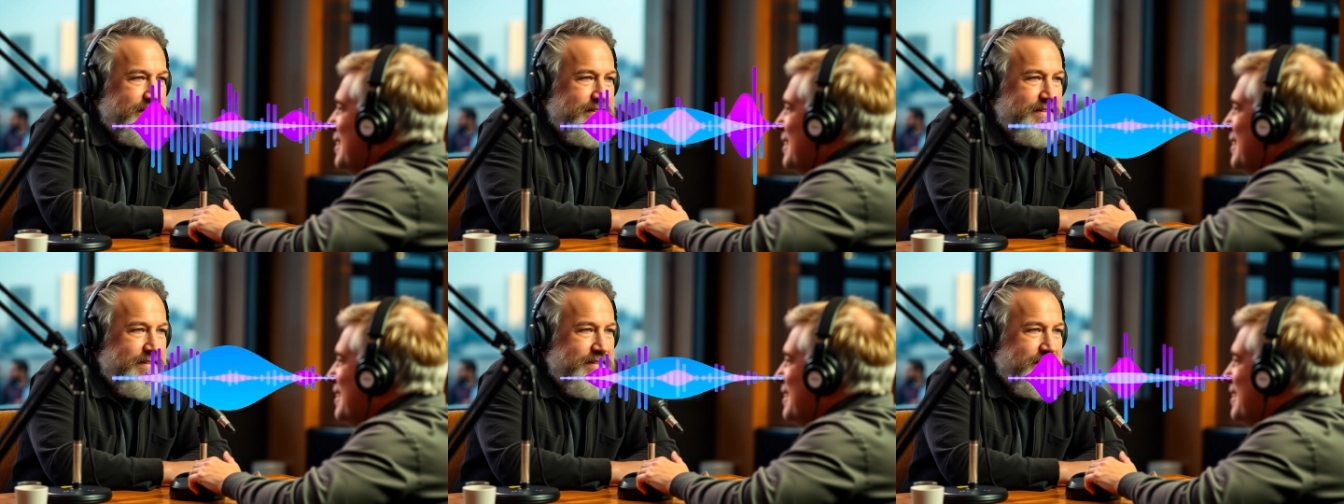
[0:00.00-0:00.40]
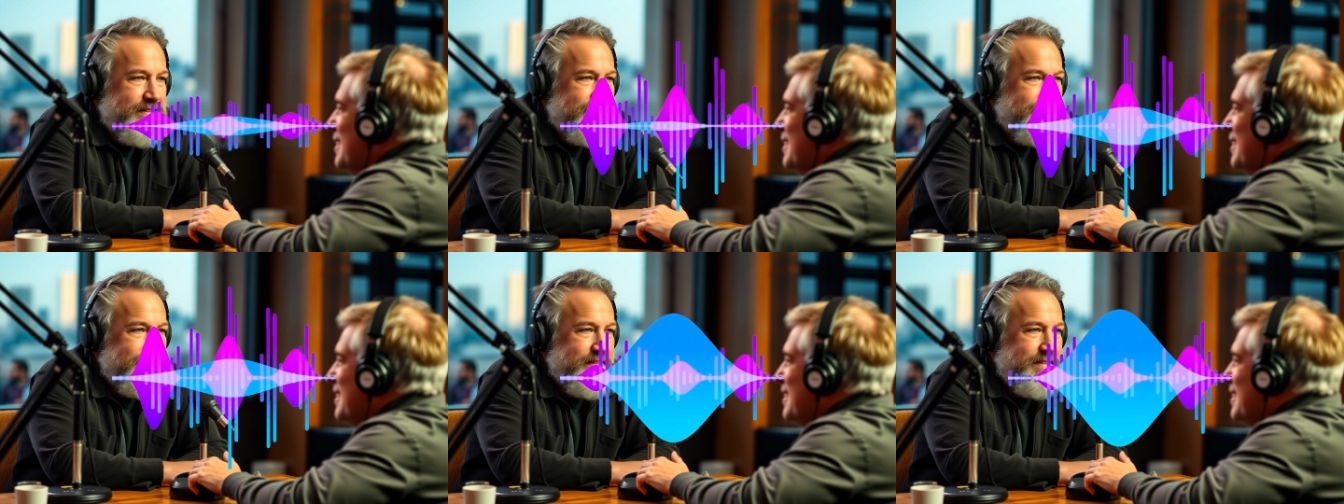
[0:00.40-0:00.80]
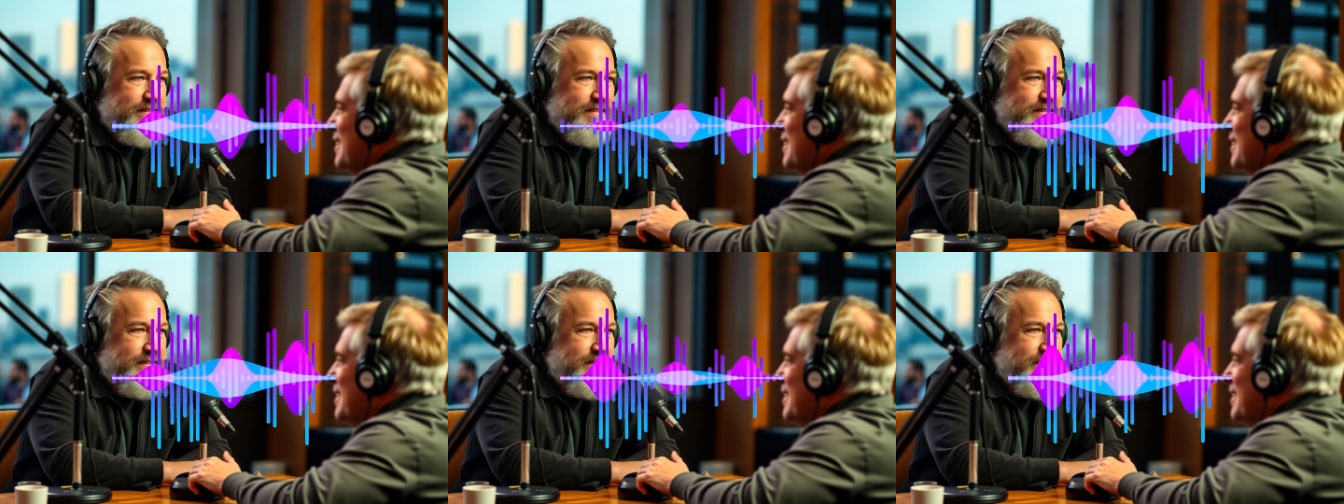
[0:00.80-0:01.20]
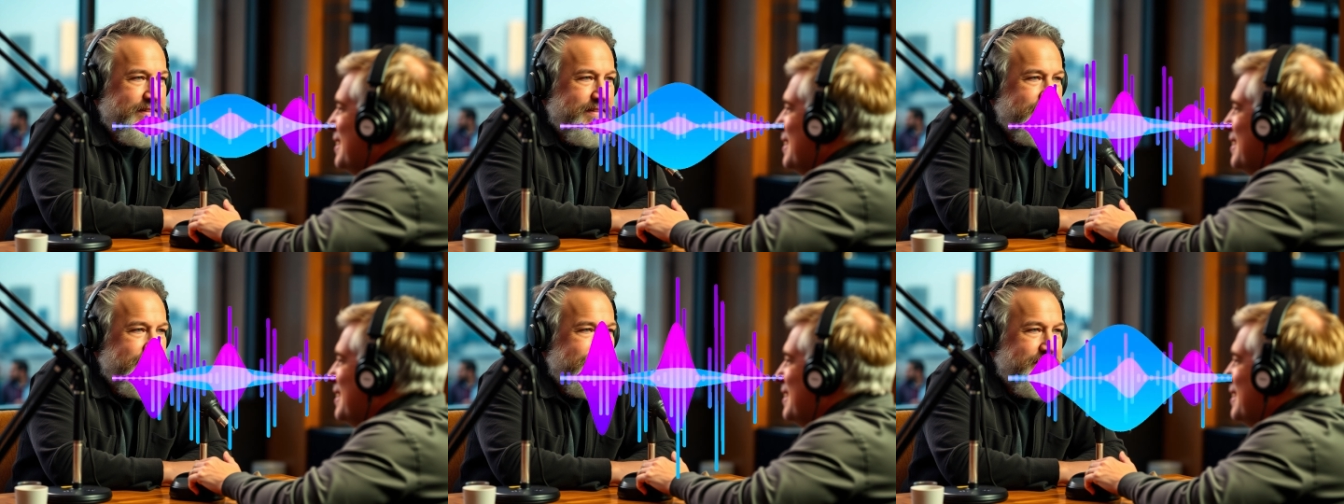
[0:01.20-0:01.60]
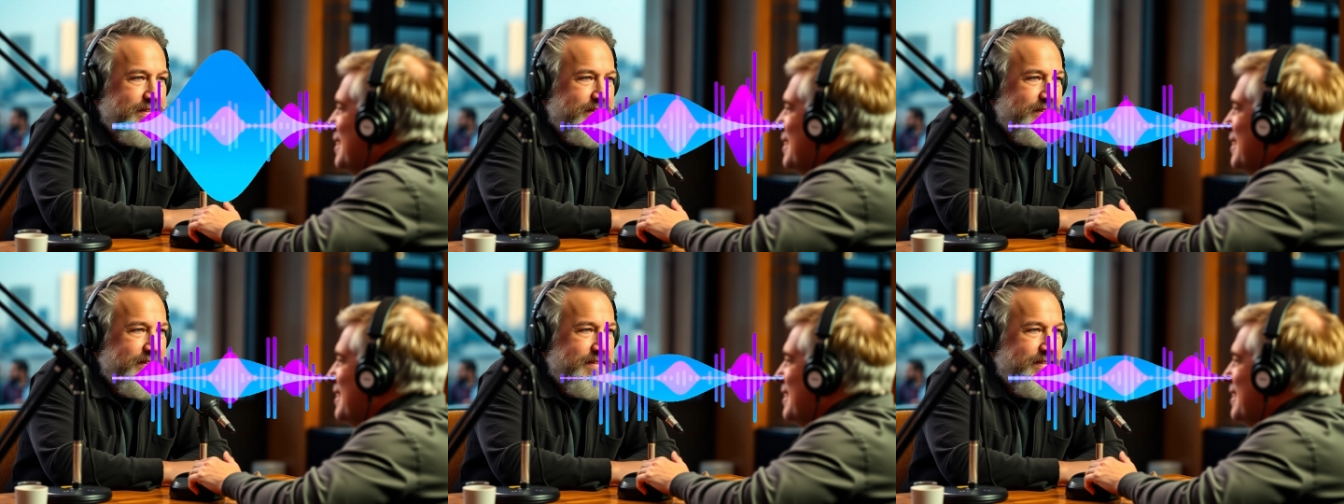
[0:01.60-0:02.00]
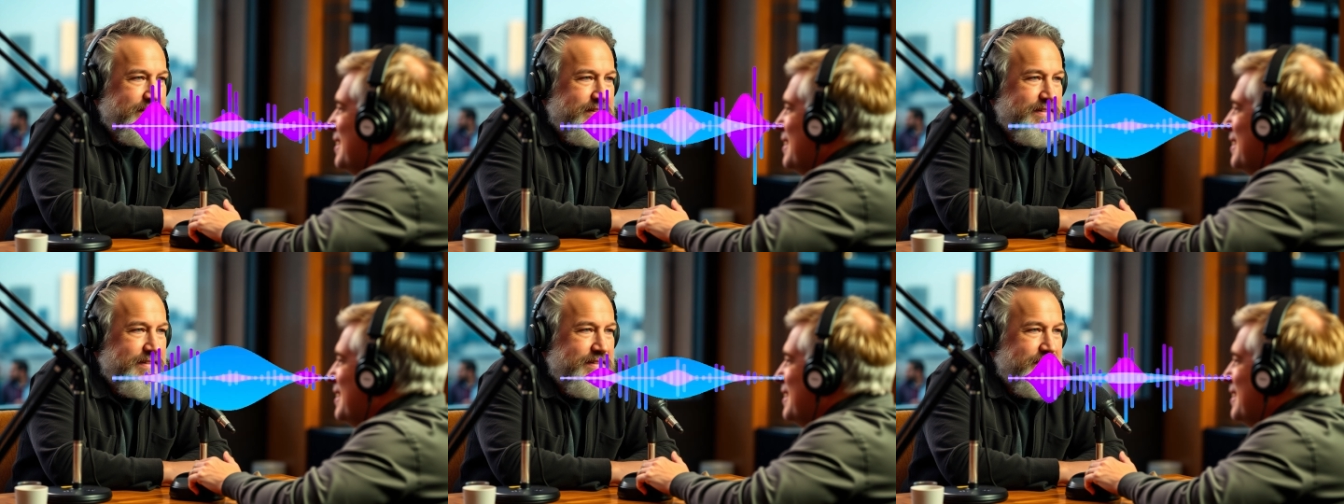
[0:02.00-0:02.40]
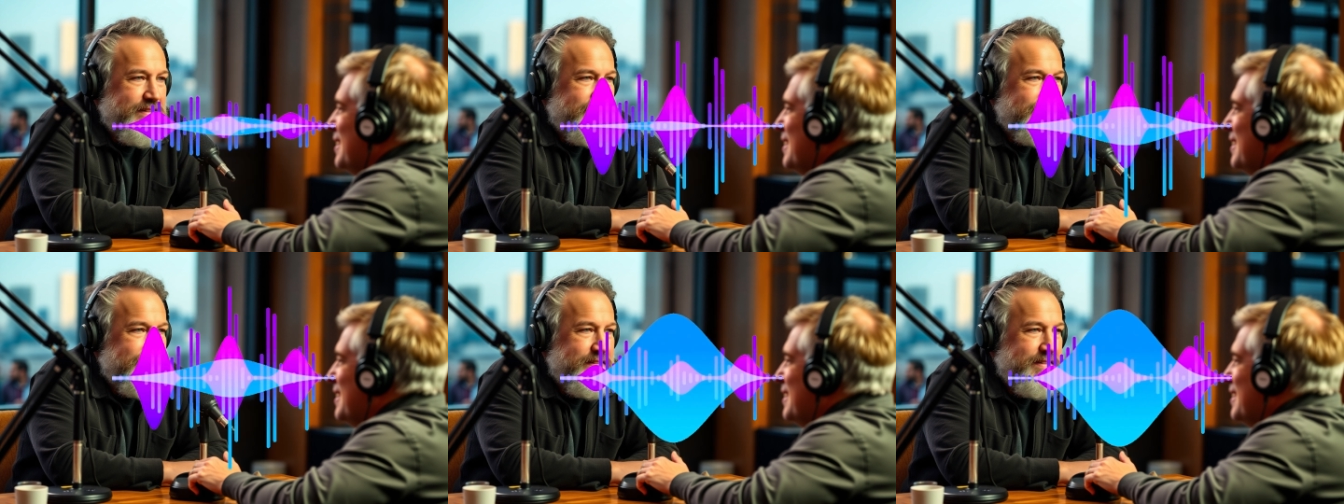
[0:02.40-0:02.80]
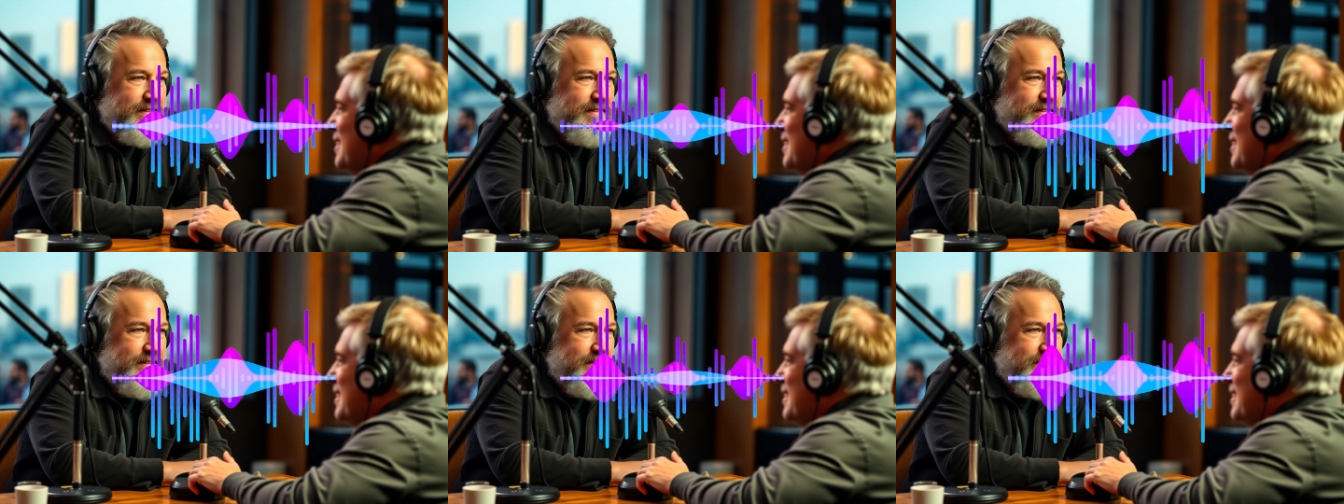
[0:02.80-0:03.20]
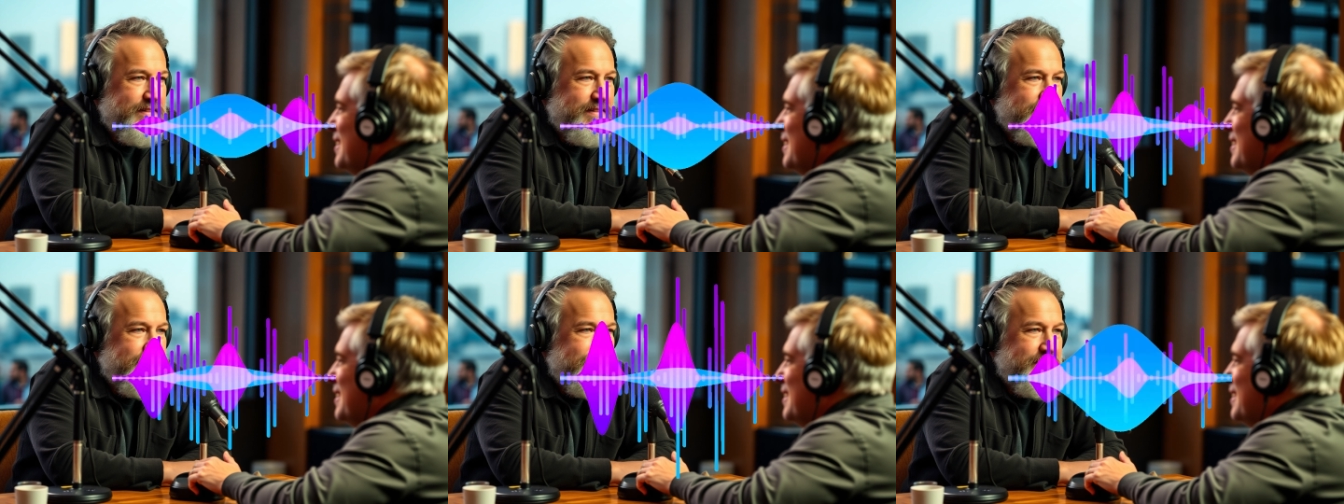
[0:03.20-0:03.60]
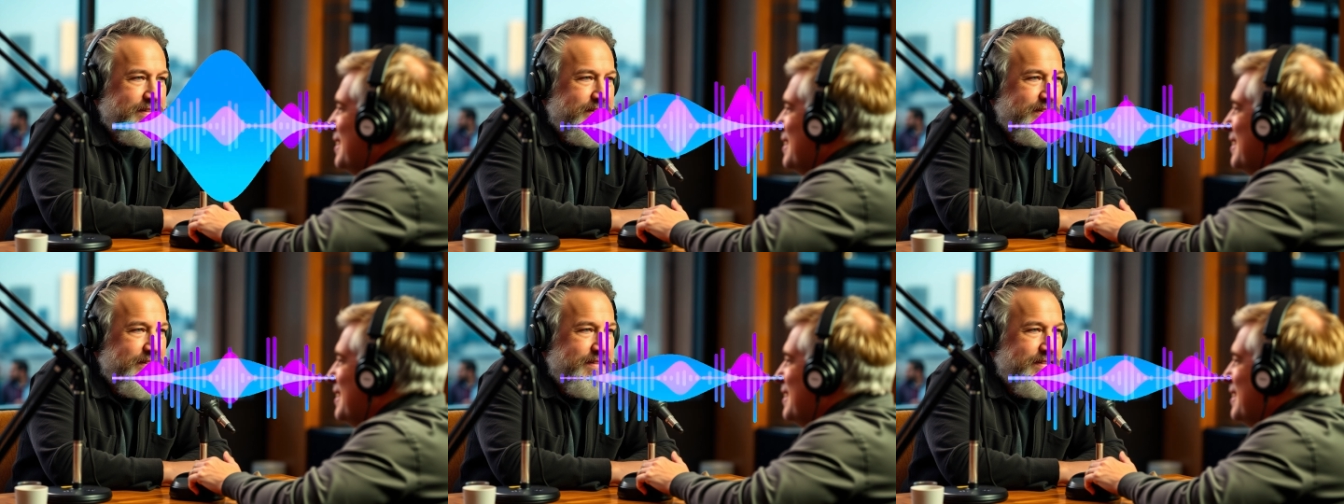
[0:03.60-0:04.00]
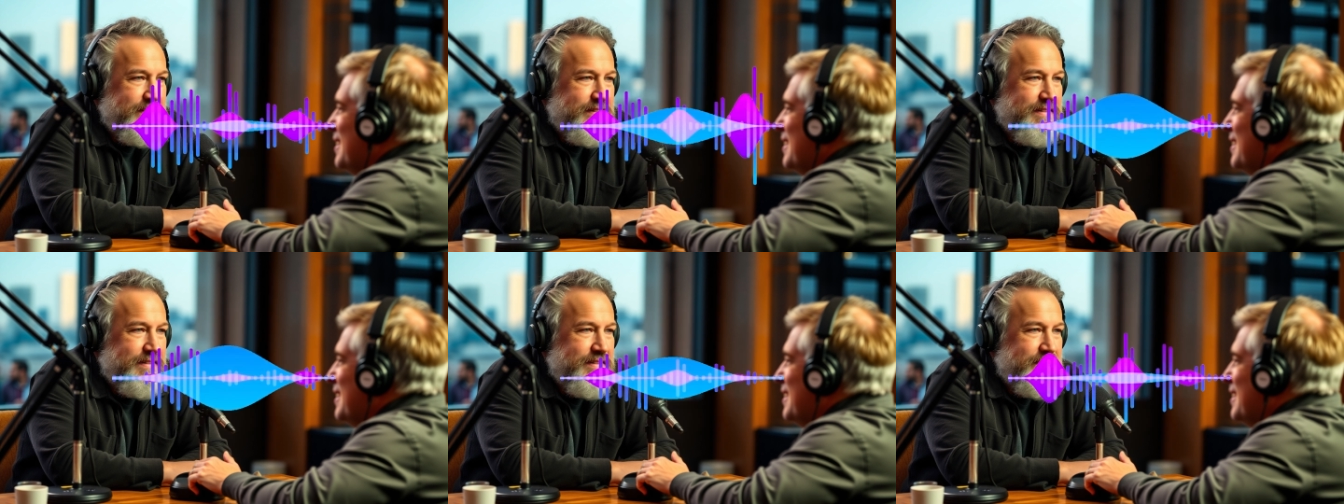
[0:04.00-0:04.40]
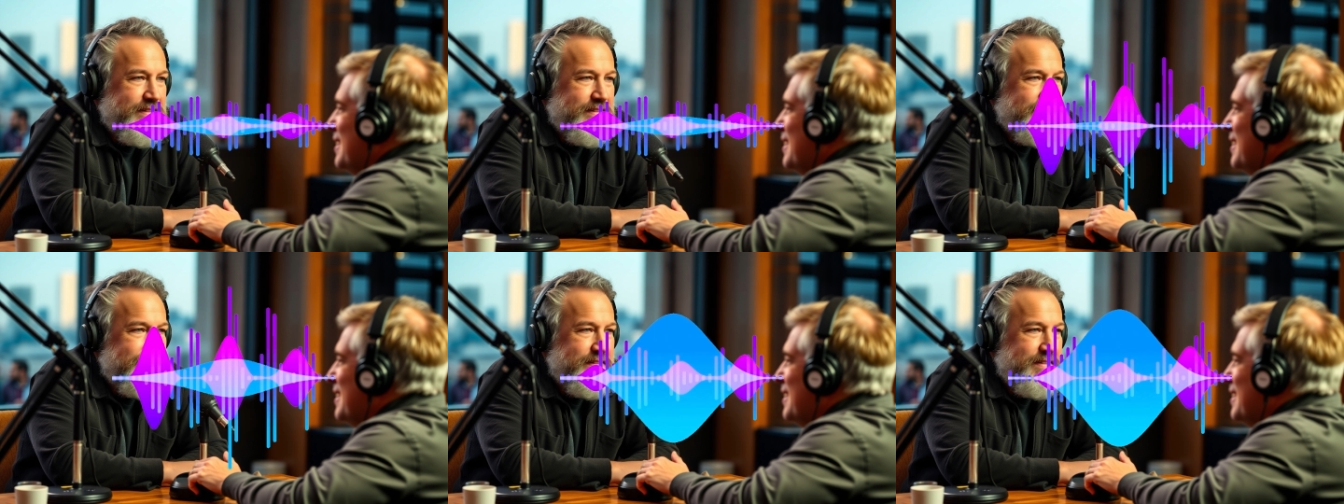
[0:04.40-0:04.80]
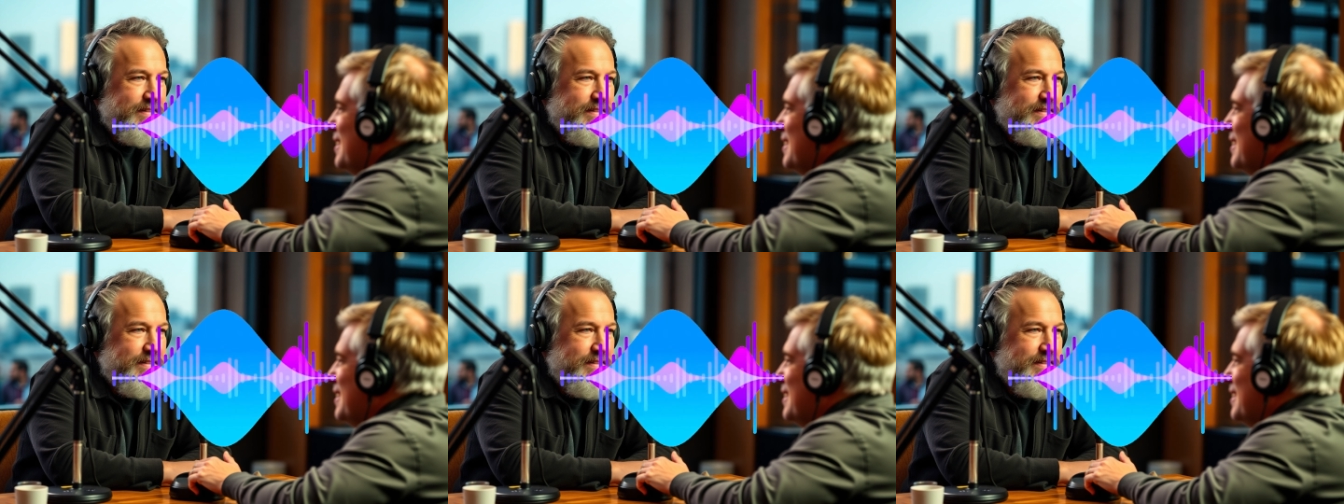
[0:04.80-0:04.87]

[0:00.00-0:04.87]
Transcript: Like the potential scale of what AI can do.